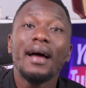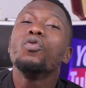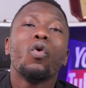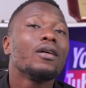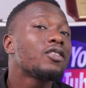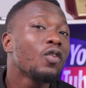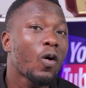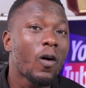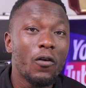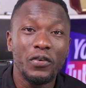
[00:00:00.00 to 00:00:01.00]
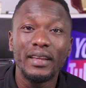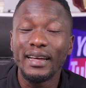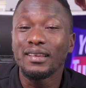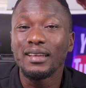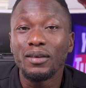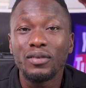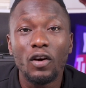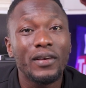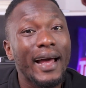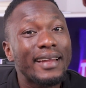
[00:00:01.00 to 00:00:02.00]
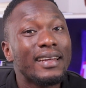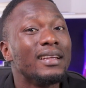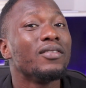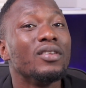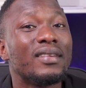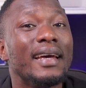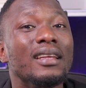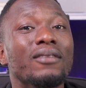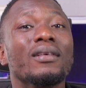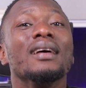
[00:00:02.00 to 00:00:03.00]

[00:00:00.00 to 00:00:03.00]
he was so confident in himself that I didn't even send him,